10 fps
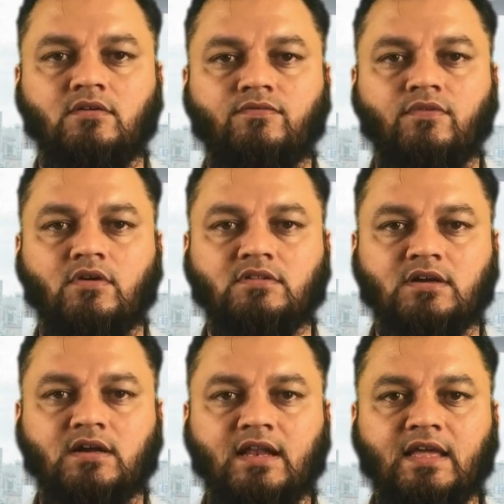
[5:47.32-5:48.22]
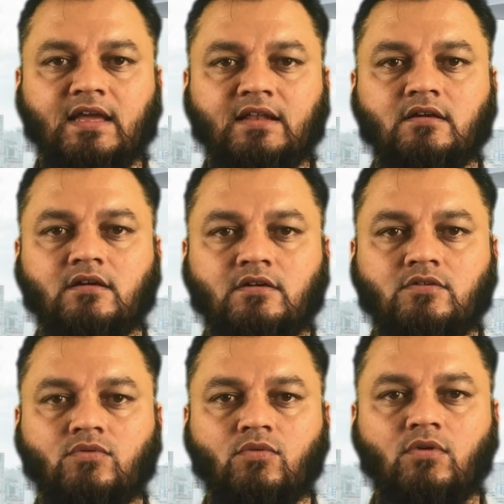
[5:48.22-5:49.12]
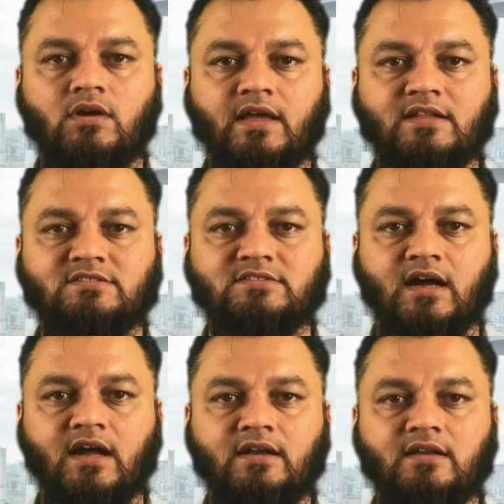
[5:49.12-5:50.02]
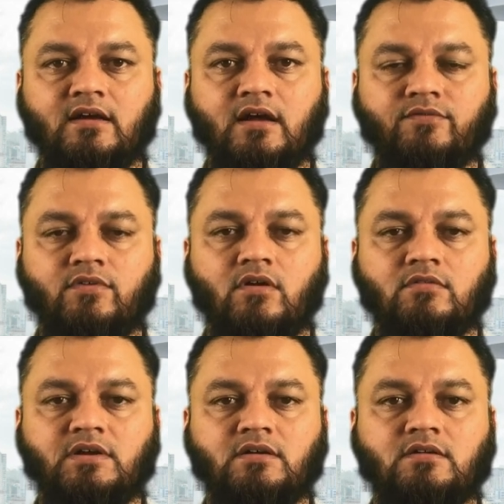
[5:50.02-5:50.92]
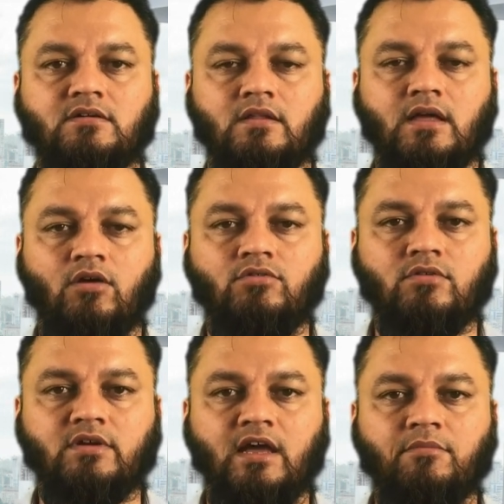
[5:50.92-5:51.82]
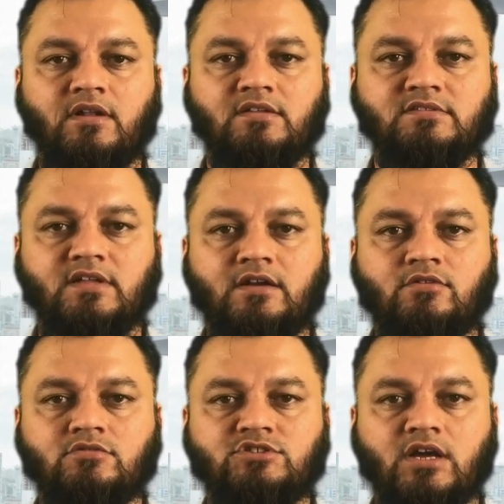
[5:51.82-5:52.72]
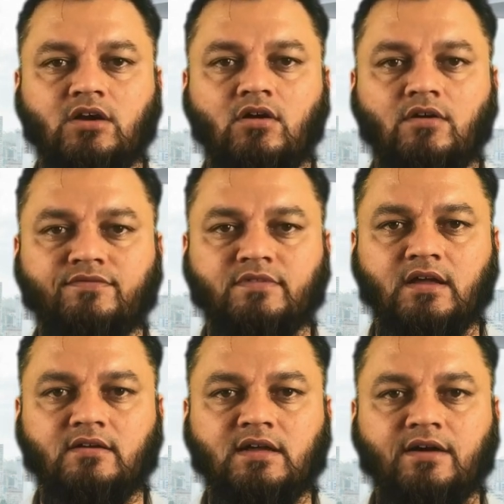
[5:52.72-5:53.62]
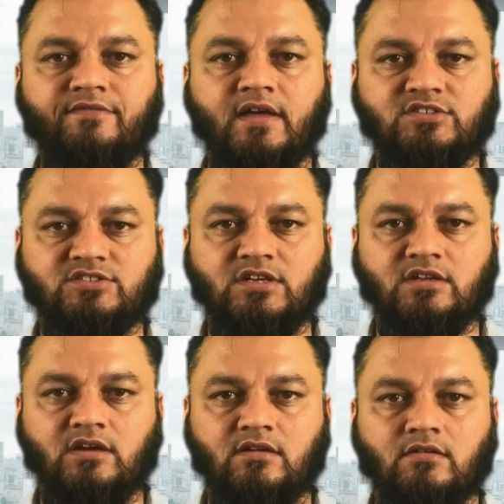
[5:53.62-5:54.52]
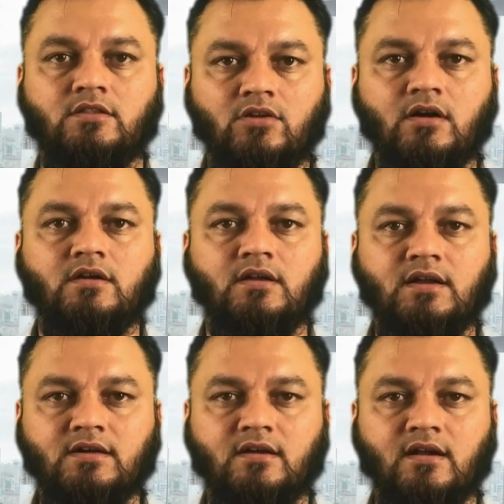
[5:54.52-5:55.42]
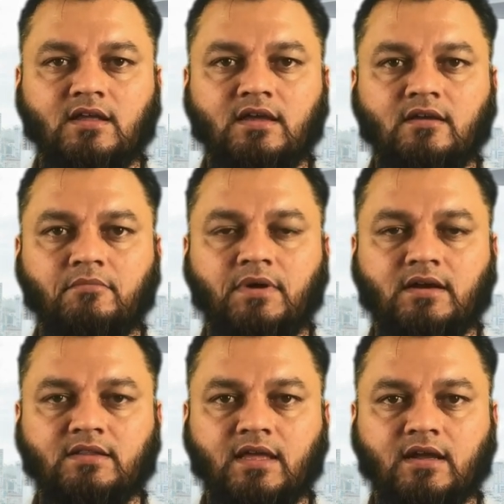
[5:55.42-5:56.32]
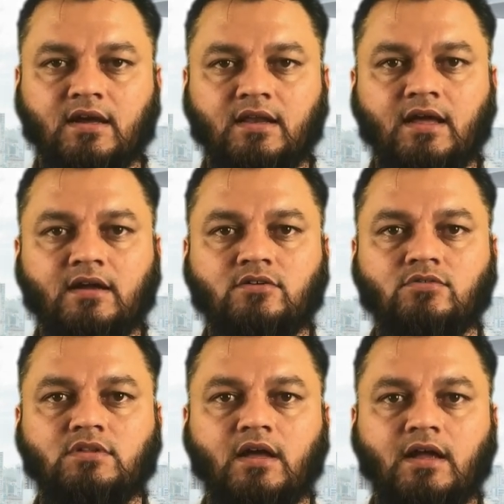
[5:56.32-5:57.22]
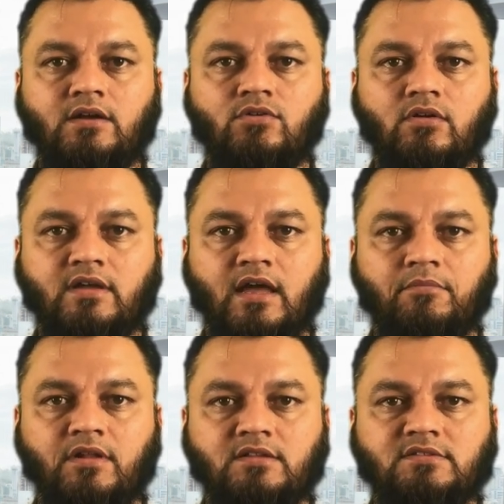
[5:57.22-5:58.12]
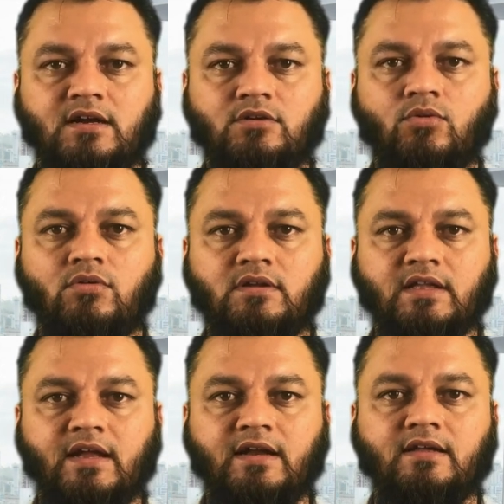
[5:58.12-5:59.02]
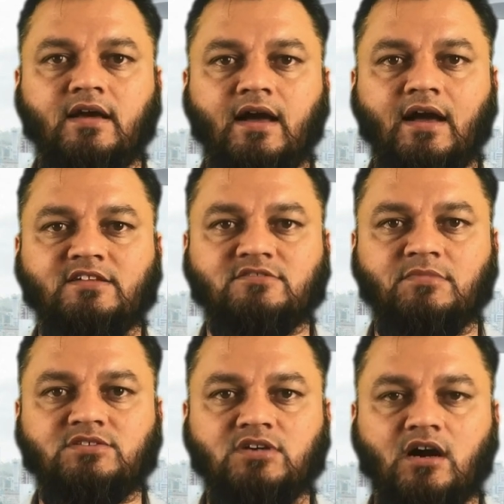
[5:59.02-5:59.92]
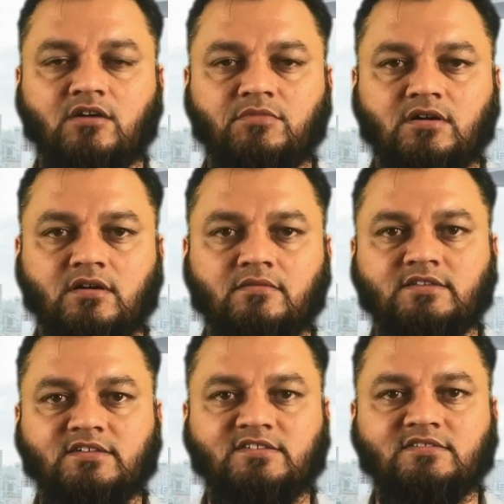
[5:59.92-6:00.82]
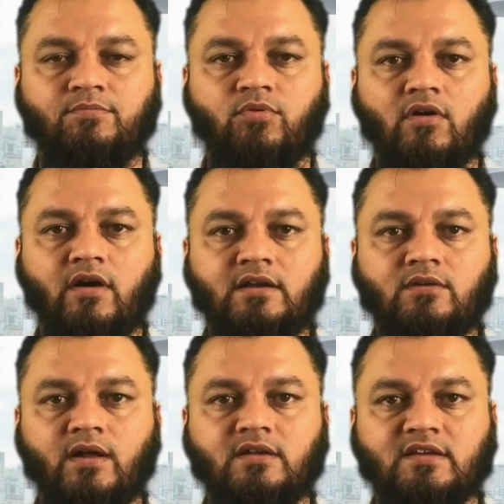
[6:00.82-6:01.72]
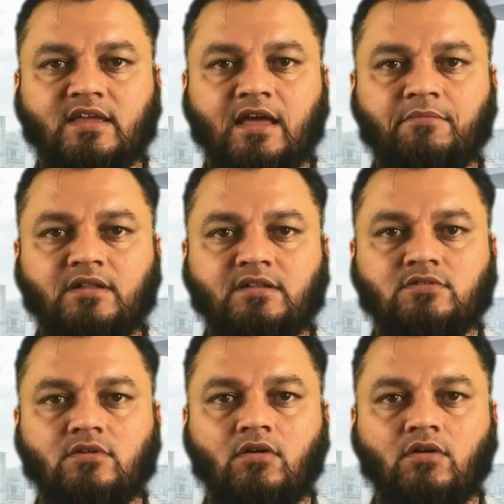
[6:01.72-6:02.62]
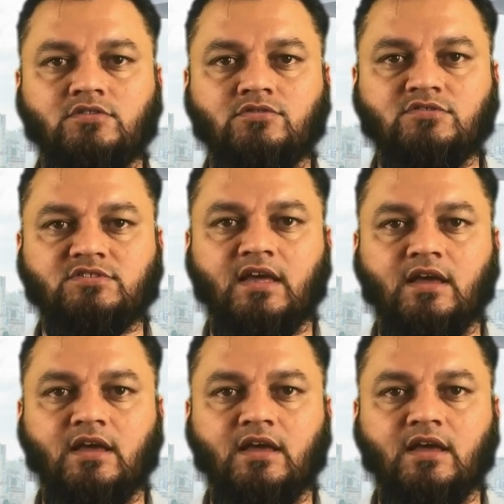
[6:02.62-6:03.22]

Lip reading: for the clean, controlled inside environment. The outdoor cables need to shake off their tough exterior. Not literally, but they connect to the indoor cables that don't need as much armor. This is the point where the cables also say